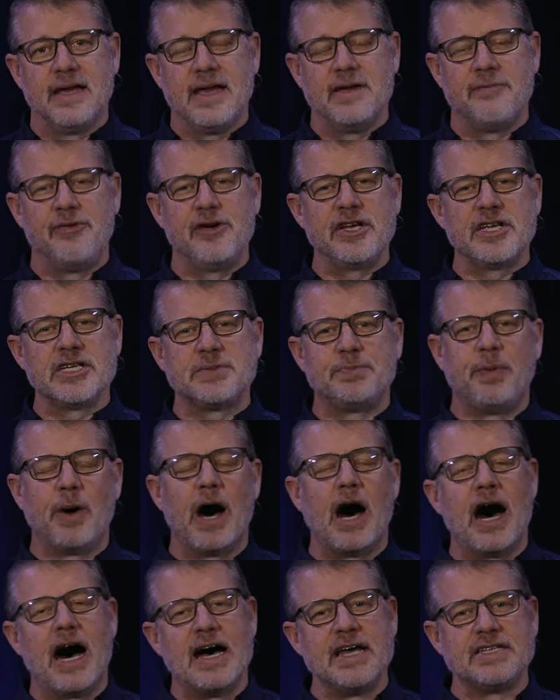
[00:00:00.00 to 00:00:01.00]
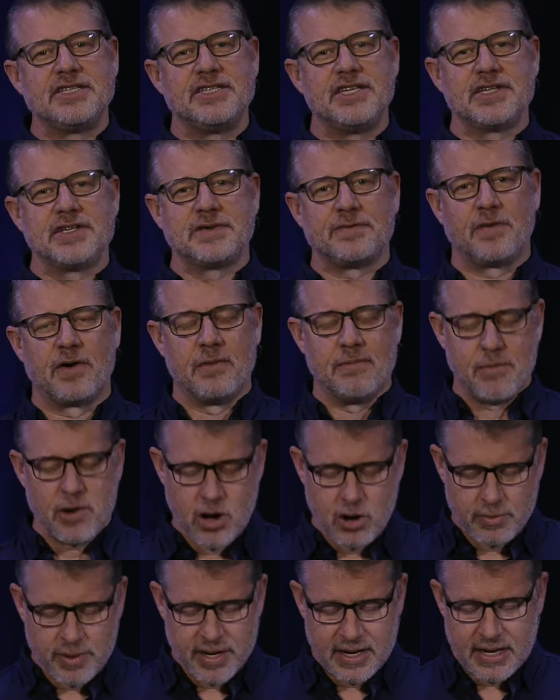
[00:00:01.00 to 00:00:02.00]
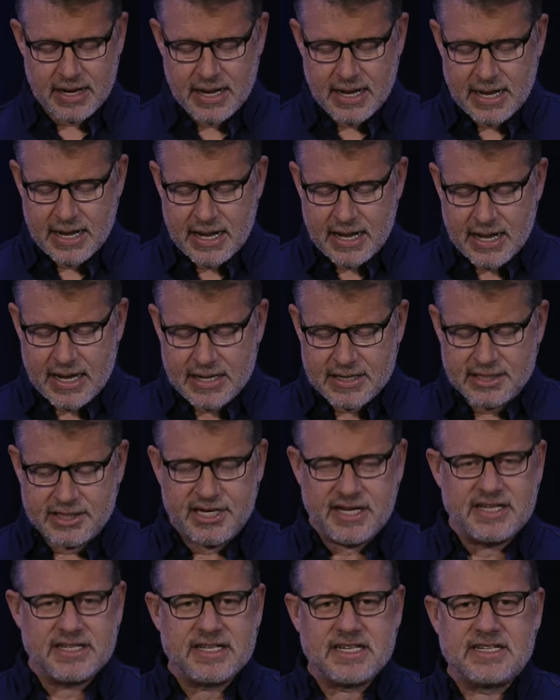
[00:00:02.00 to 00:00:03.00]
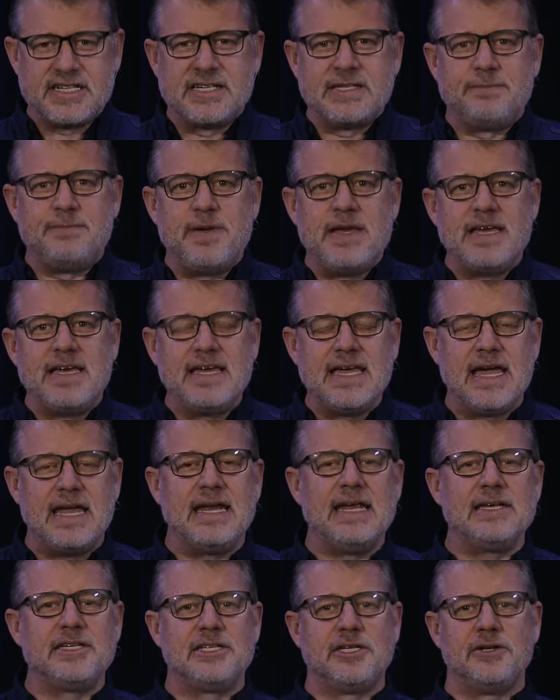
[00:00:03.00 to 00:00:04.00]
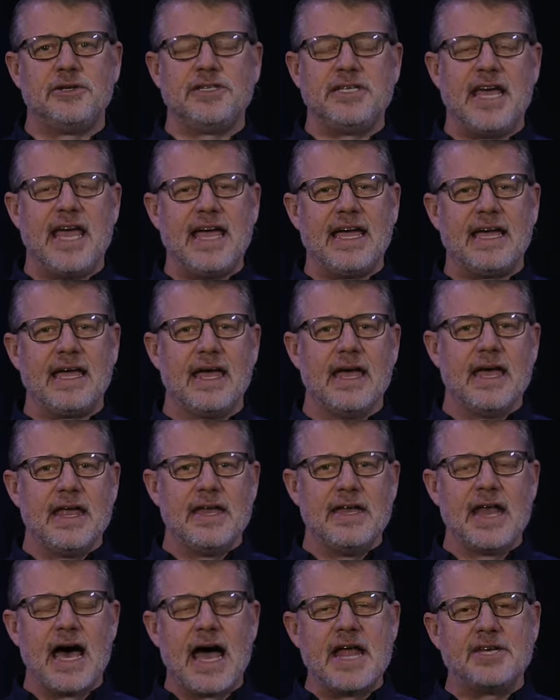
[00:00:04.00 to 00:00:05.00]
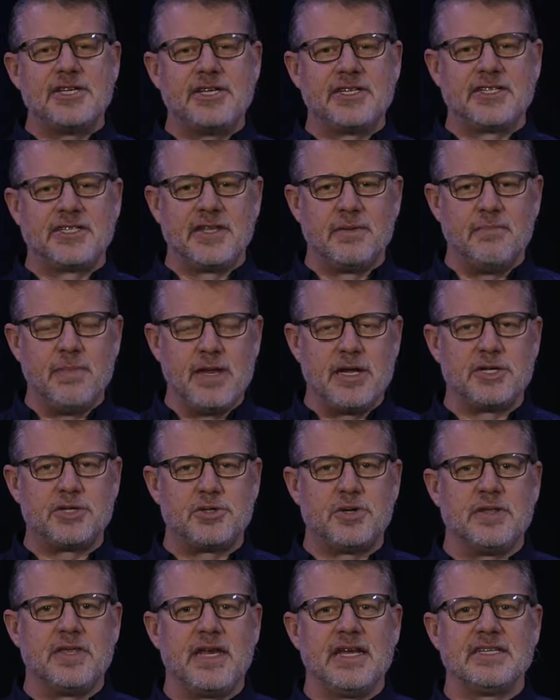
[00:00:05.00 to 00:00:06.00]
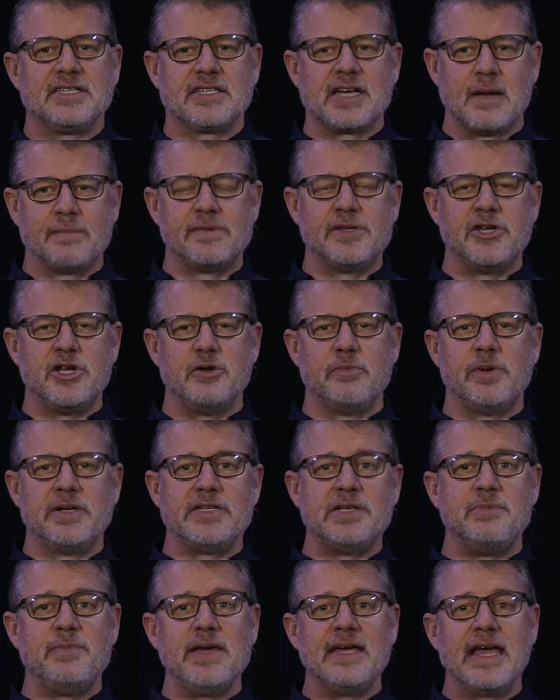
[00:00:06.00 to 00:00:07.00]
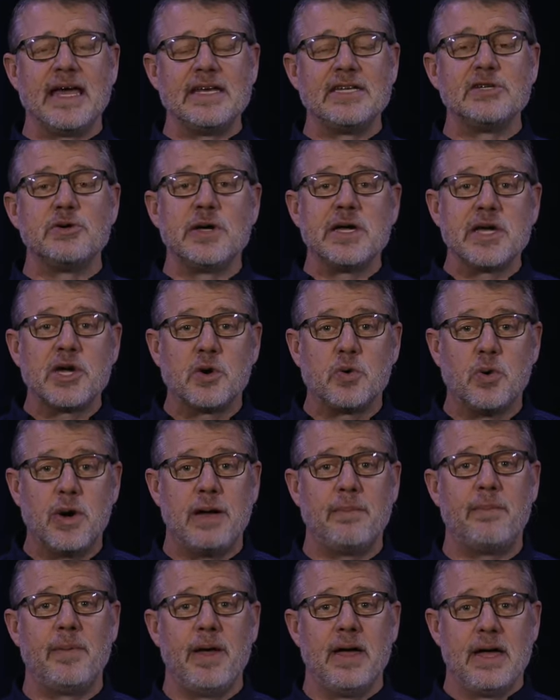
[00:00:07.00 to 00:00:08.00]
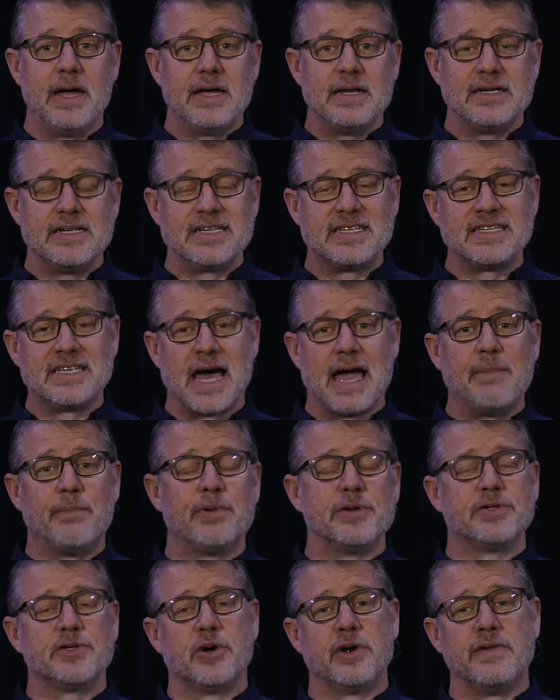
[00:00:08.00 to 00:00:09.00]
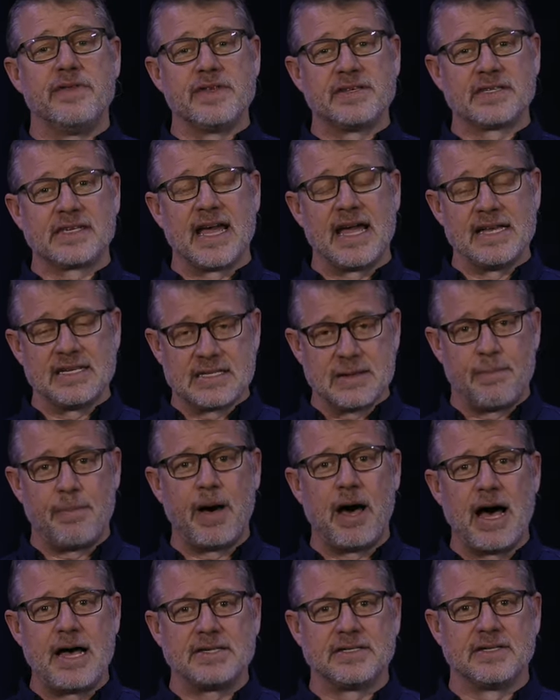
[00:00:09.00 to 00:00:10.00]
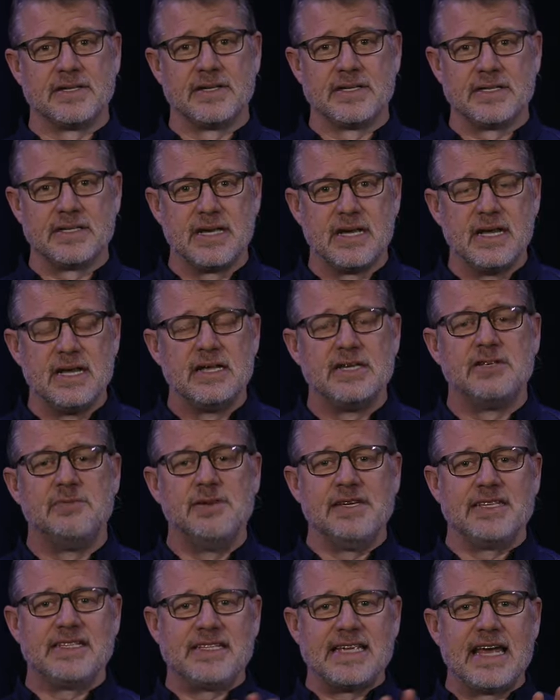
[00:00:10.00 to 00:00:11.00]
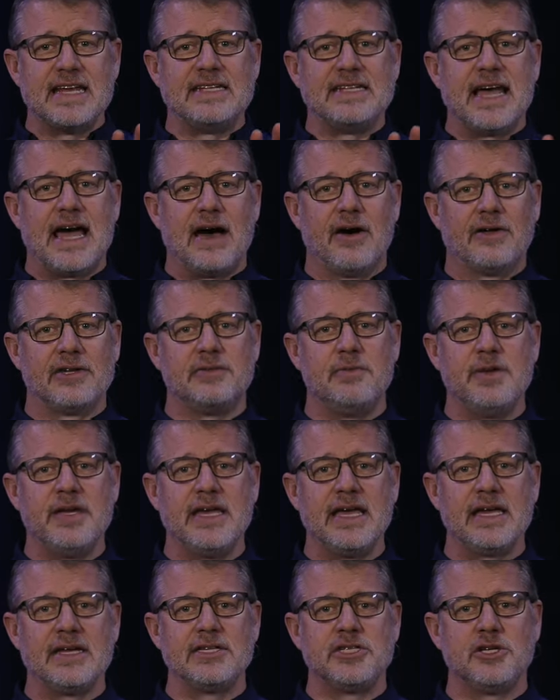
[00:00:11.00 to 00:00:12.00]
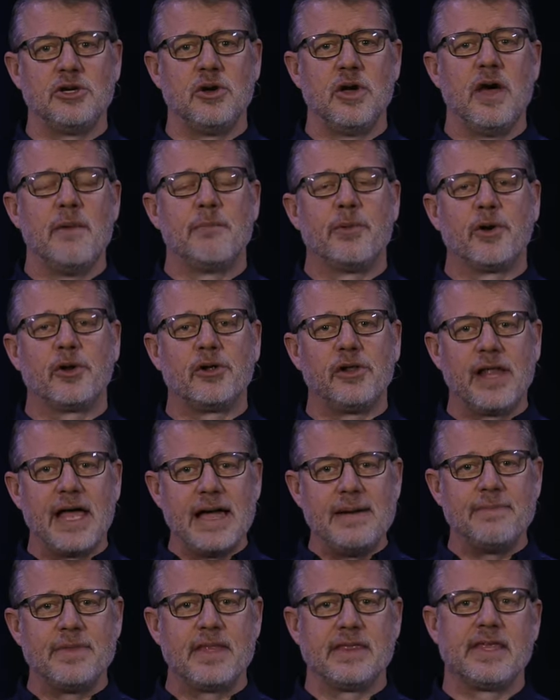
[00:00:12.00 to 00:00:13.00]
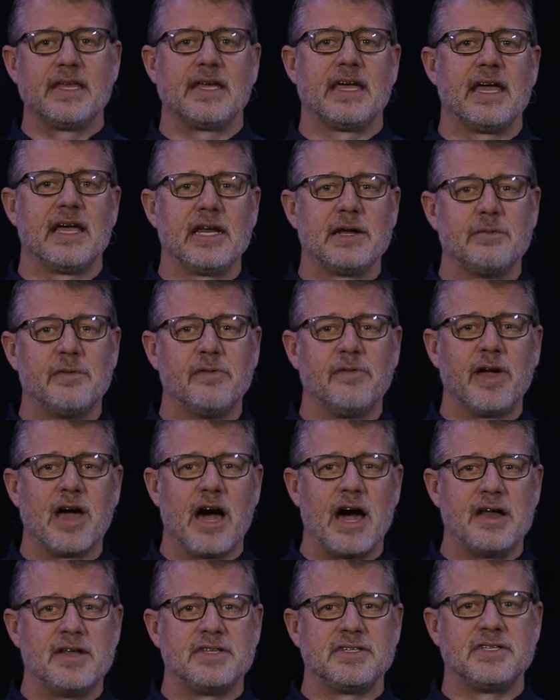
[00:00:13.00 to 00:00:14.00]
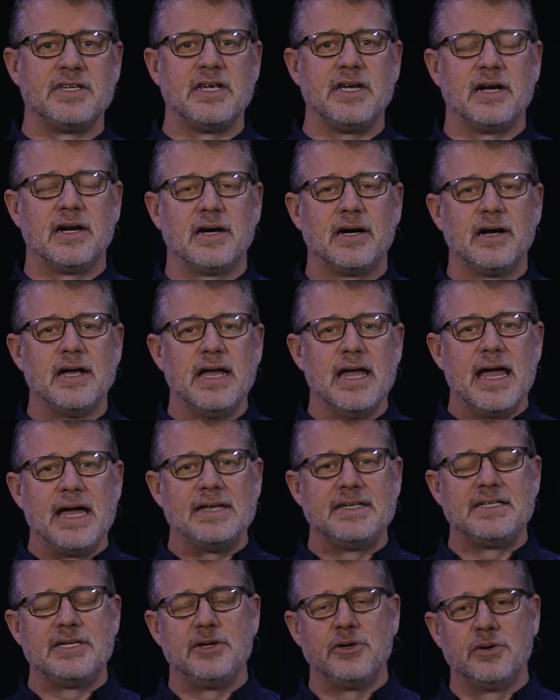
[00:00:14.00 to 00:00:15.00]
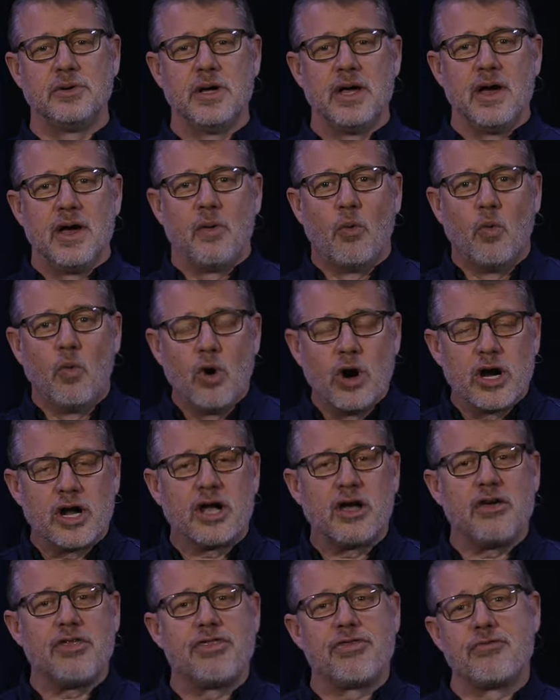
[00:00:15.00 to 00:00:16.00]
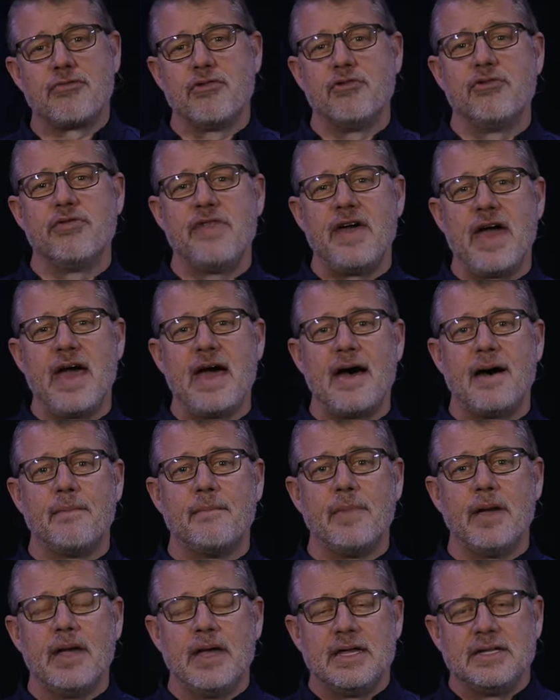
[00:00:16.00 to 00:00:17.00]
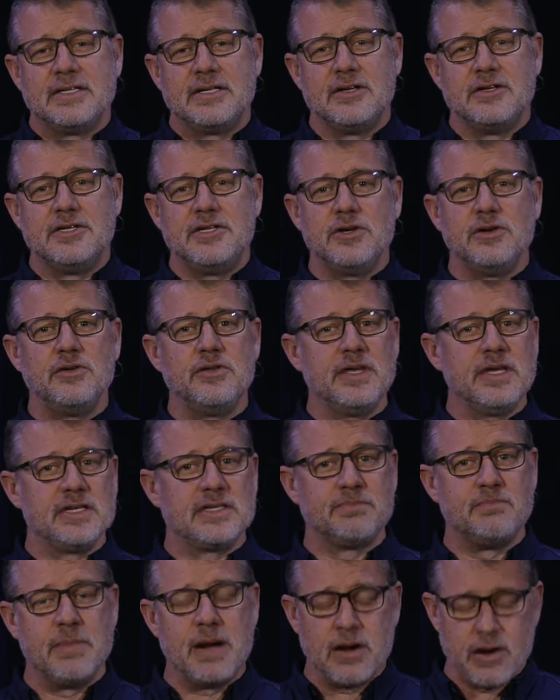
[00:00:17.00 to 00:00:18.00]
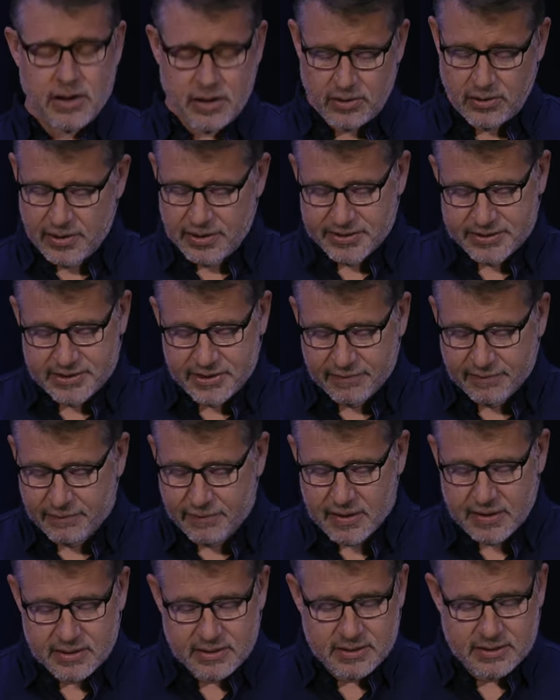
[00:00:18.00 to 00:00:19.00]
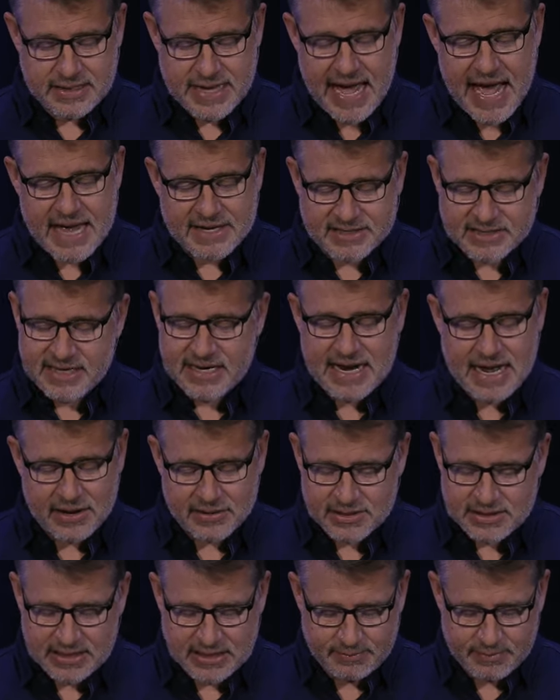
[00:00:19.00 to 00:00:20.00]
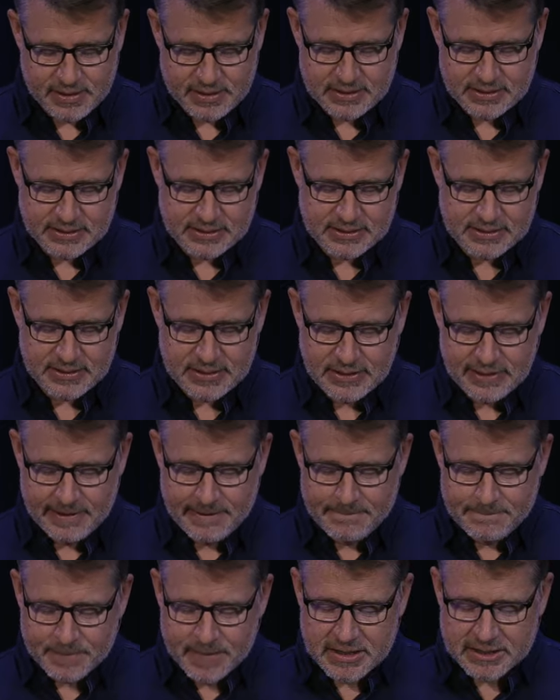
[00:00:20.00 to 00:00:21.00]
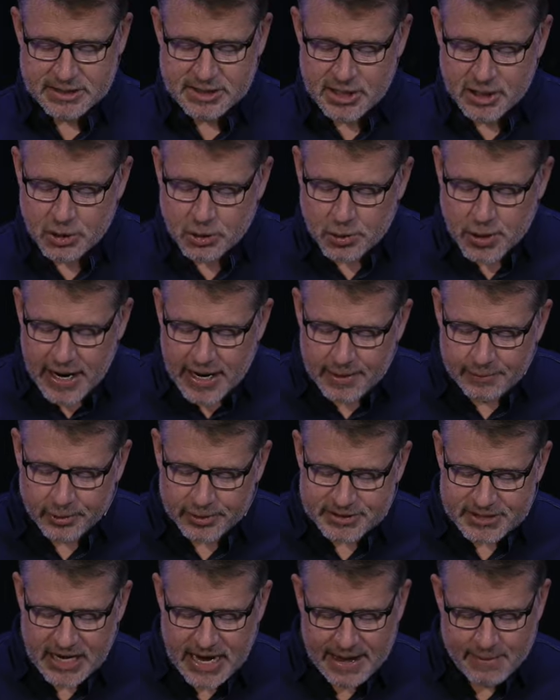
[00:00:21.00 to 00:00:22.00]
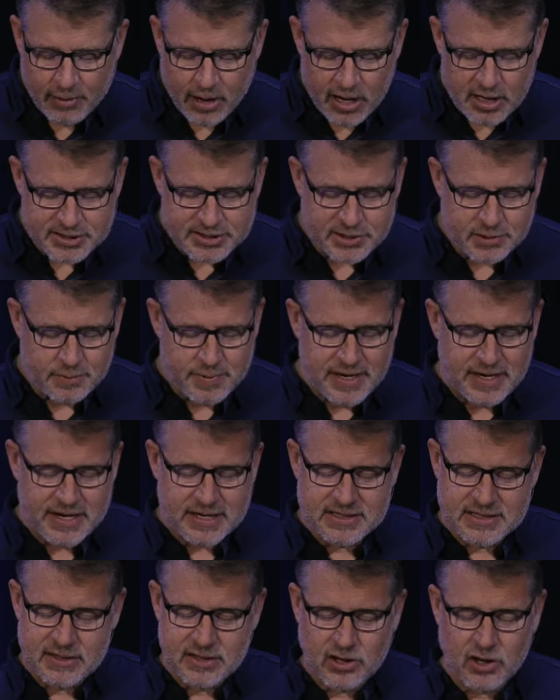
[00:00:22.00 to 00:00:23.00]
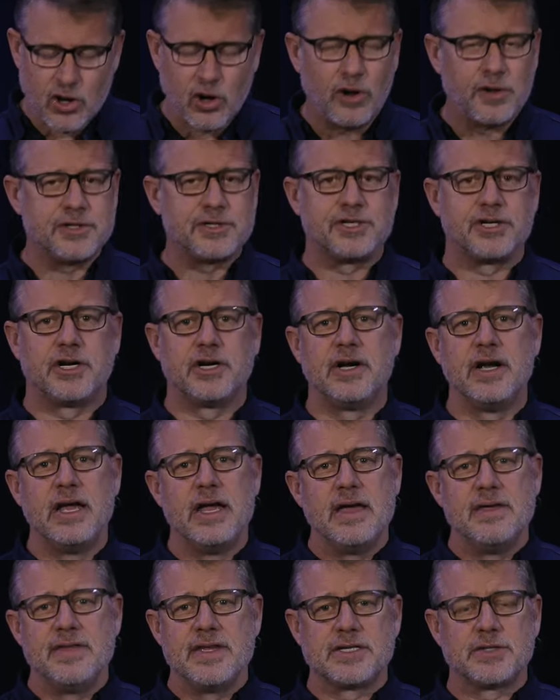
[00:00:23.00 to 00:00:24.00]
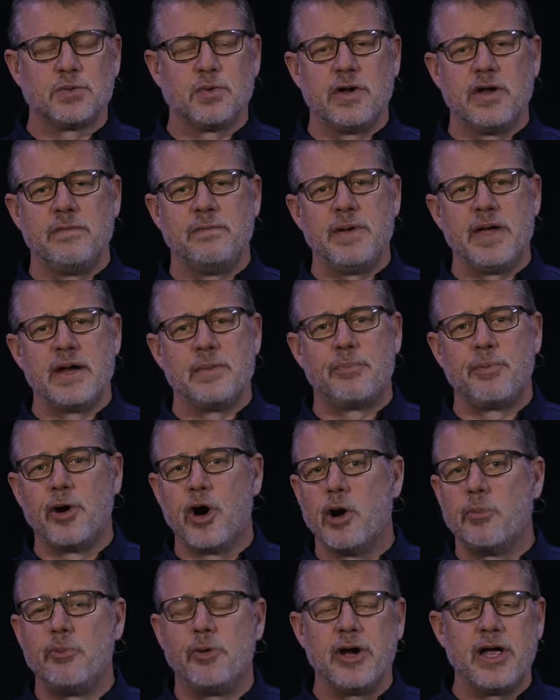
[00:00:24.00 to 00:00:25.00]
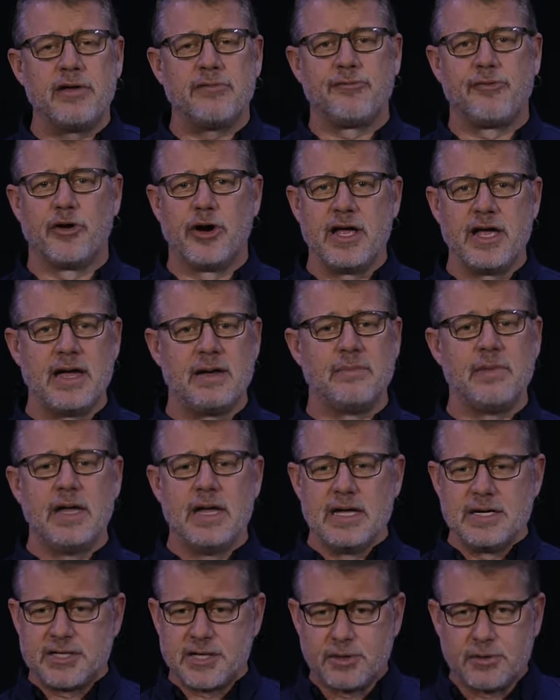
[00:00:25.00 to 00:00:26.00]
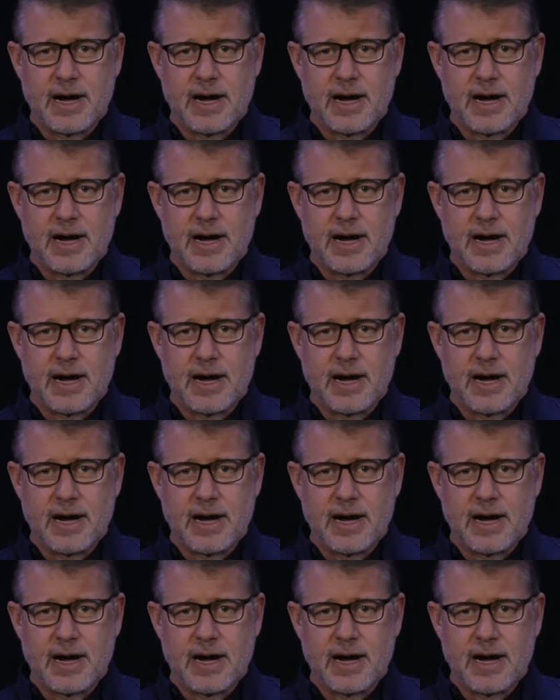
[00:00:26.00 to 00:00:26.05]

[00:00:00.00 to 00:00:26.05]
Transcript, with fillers: And if we just pause just for a moment, uh, Jesus is beginning to take not just the ministry that he's come to do, but to begin to equip disciples, or in this case, apostles, to be sent out, to begin to proclaim that the kingdom of God is near, and to work through them to do these miracles of casting out demons it's an incredible time also because in the culture, this would have been appropriate for him to